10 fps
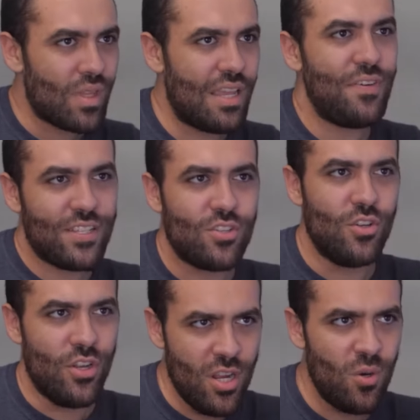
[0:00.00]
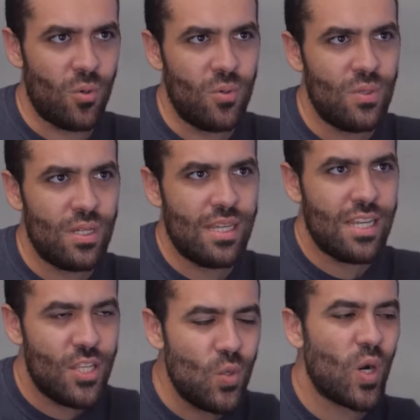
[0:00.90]
If it's new,
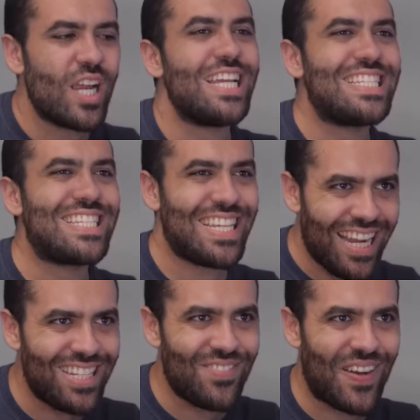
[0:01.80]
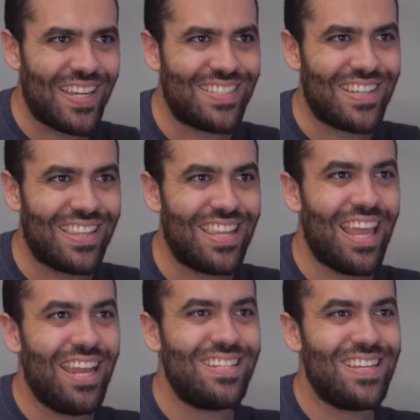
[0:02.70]
you are incentivizing
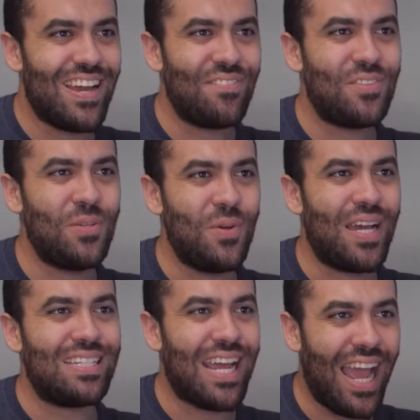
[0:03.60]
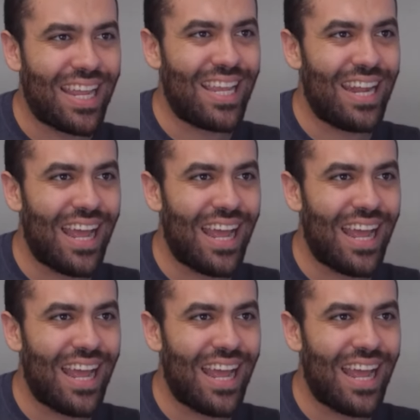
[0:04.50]
the ATF to attack it